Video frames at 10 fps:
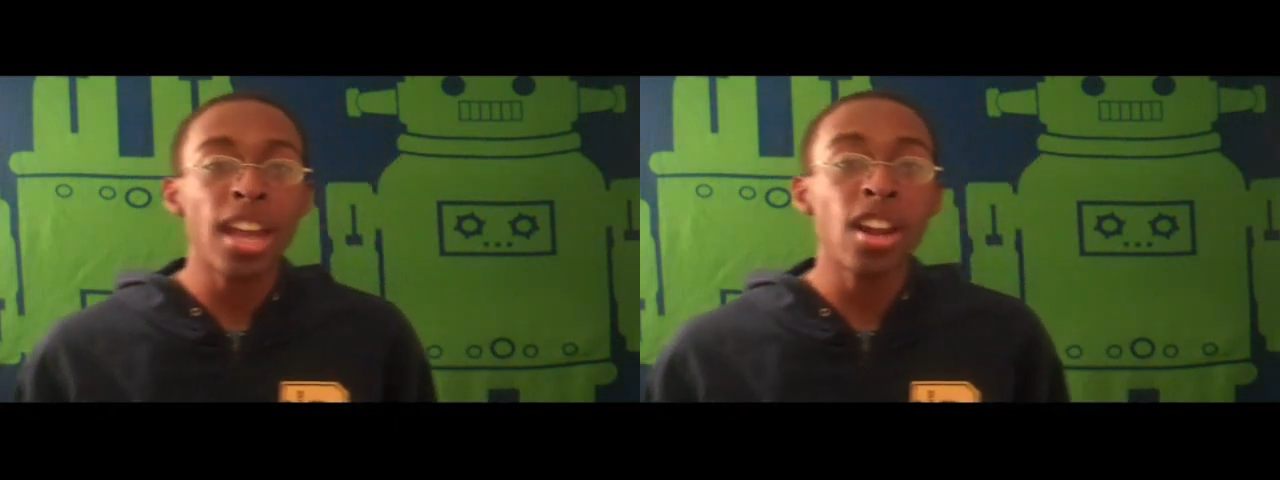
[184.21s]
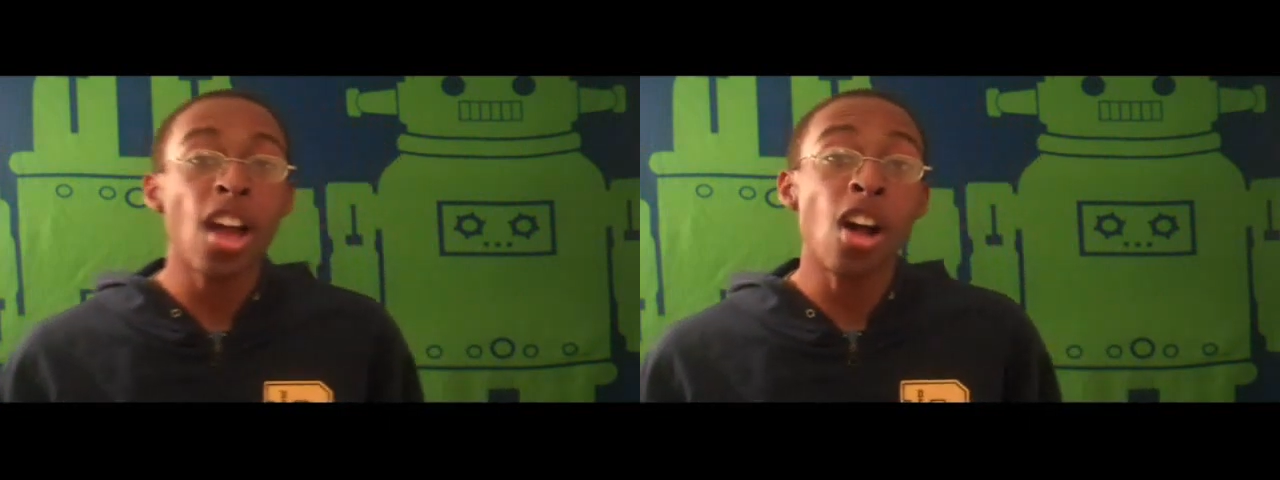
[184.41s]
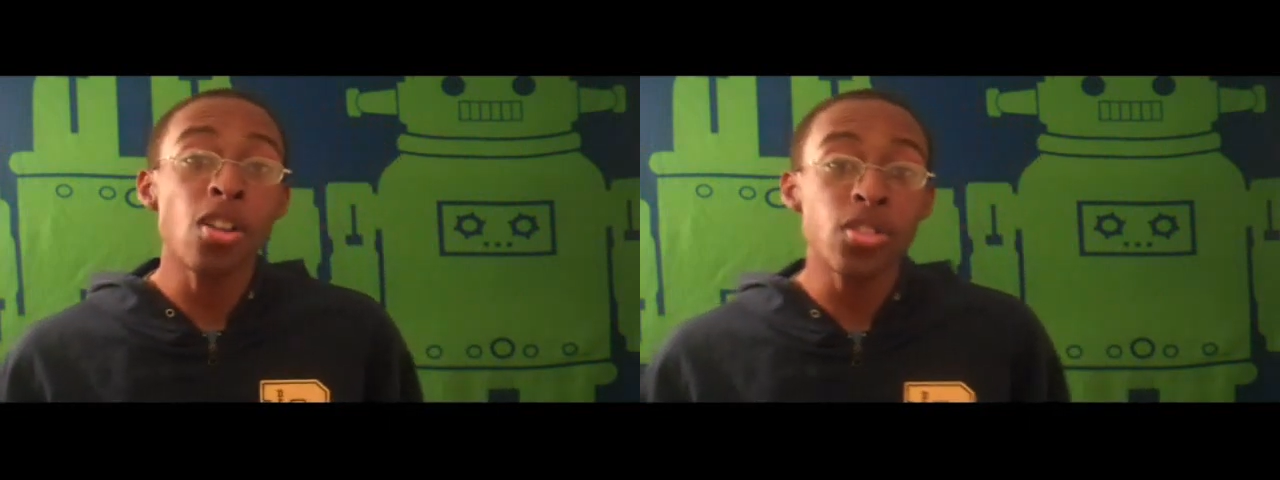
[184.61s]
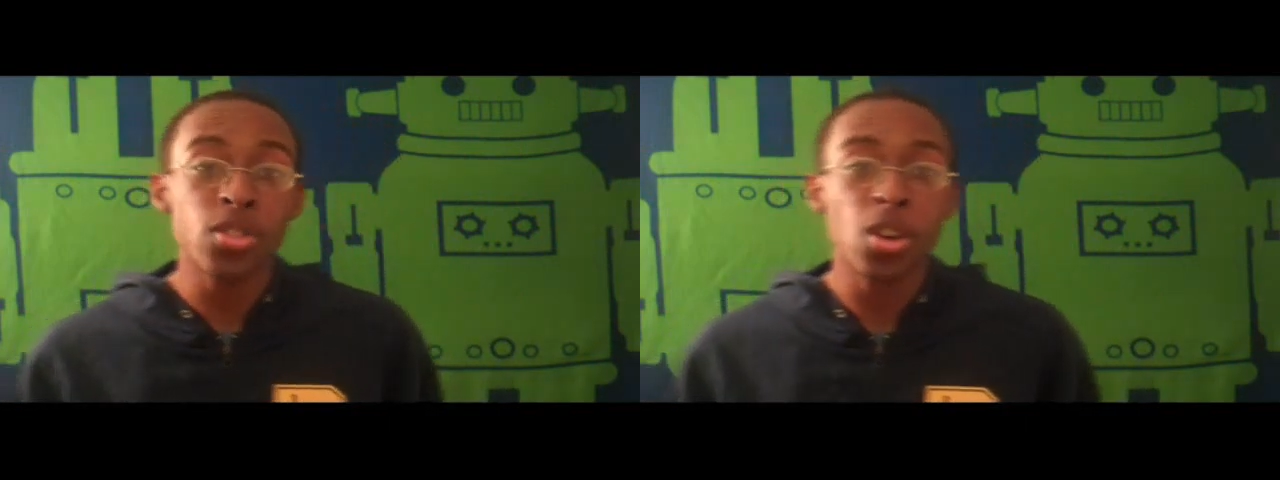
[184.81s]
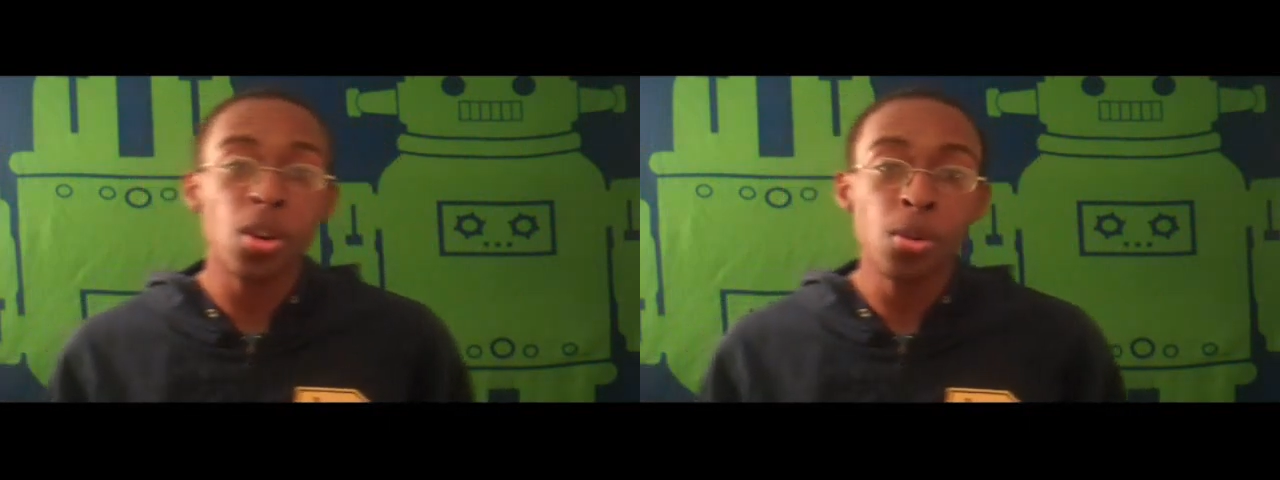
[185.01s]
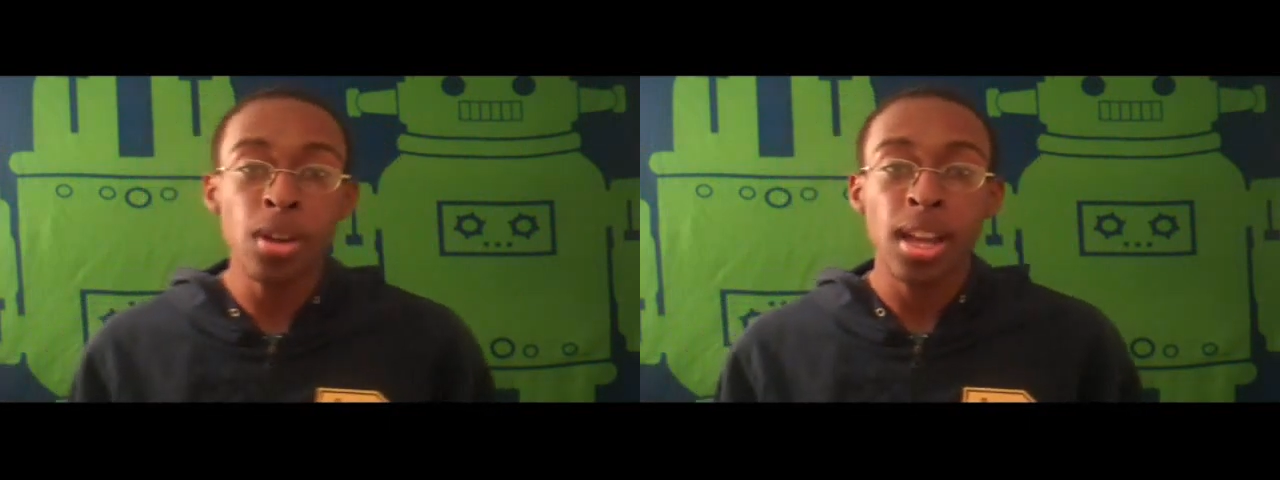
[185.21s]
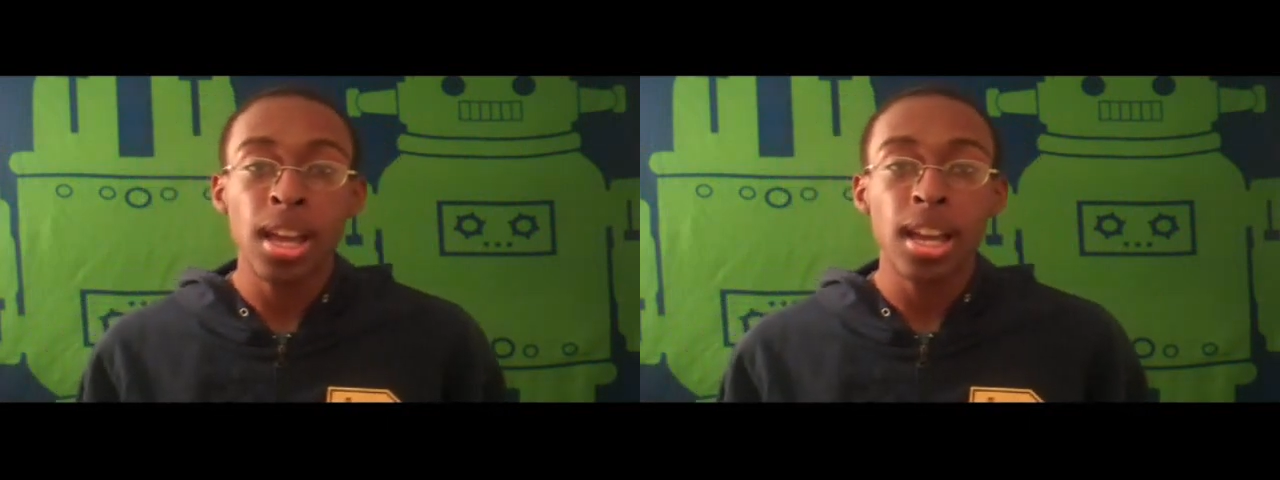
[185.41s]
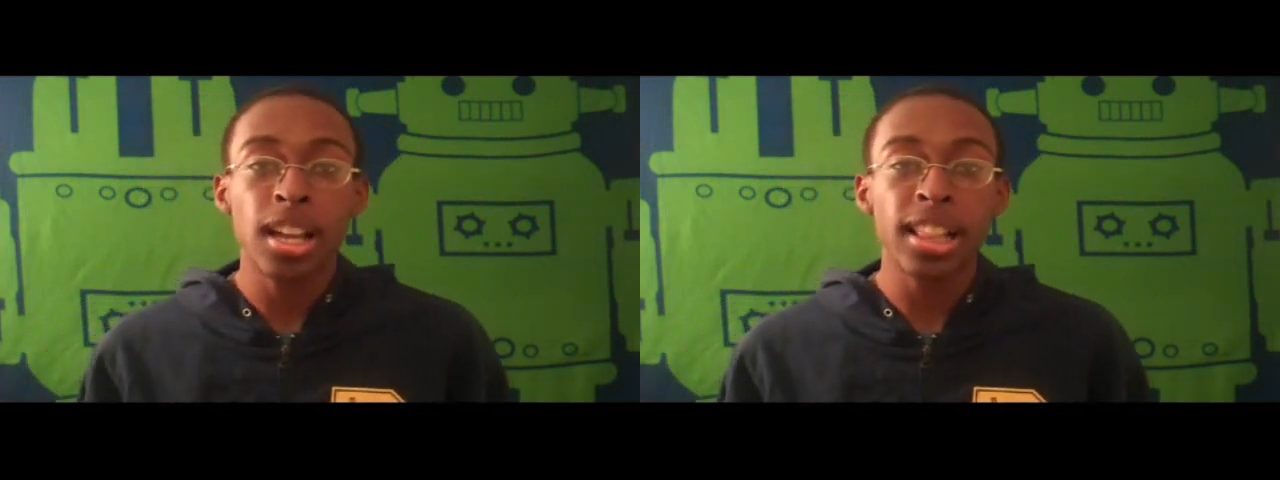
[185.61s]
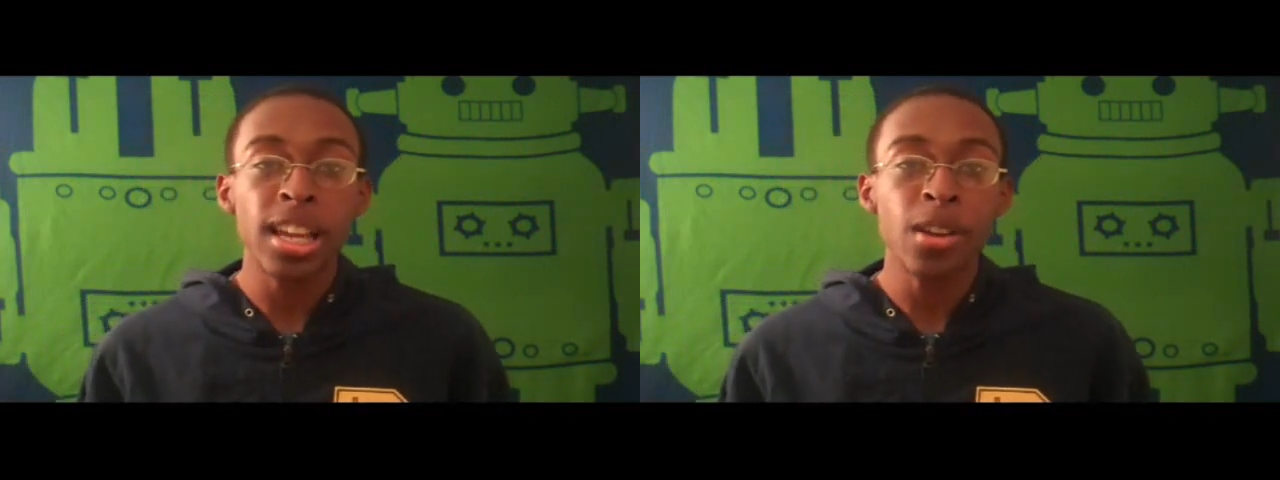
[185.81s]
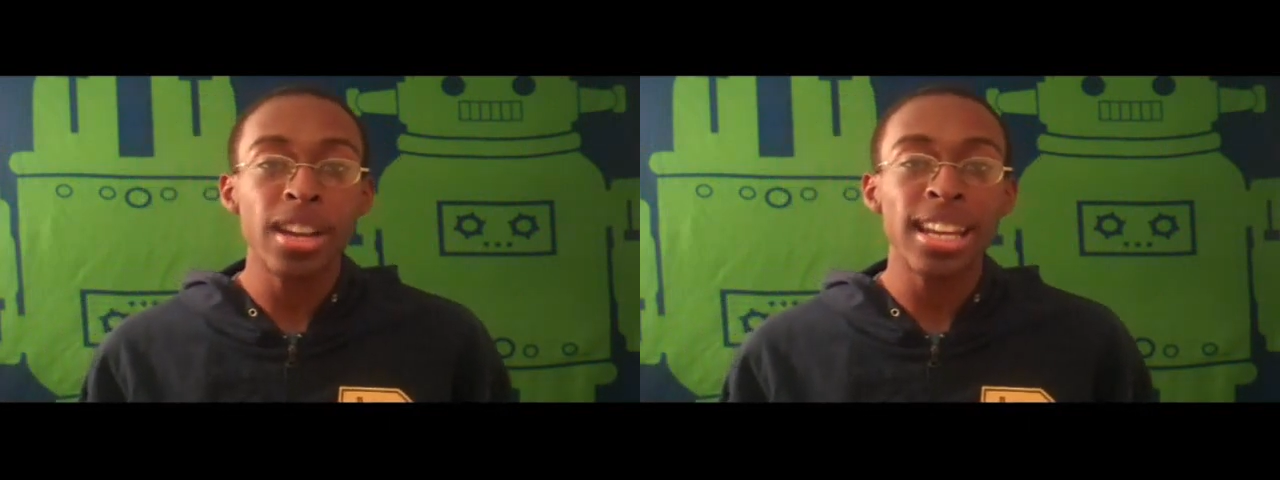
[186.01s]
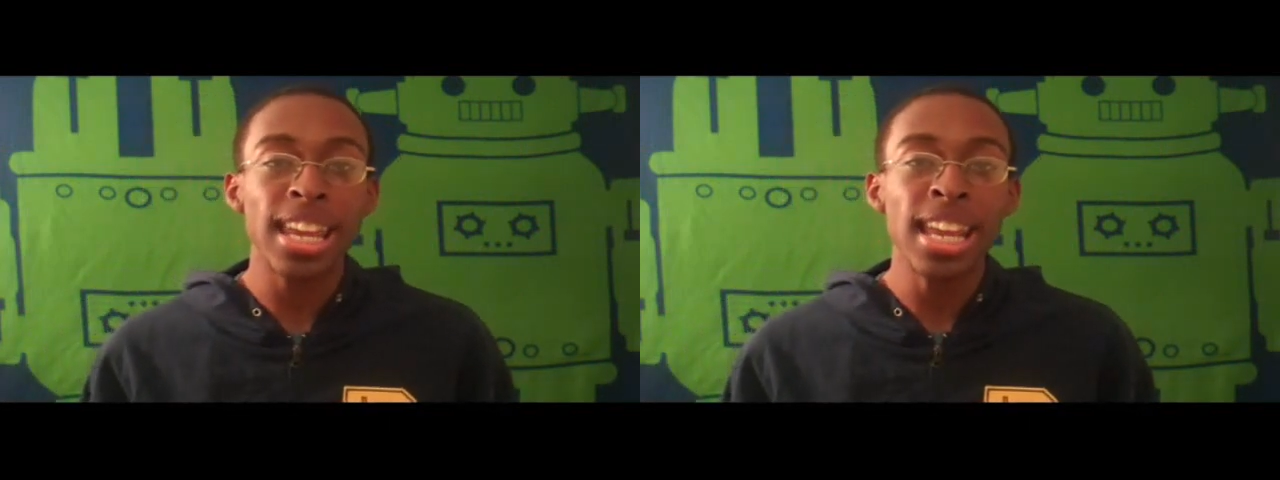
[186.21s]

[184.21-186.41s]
And also, Claire and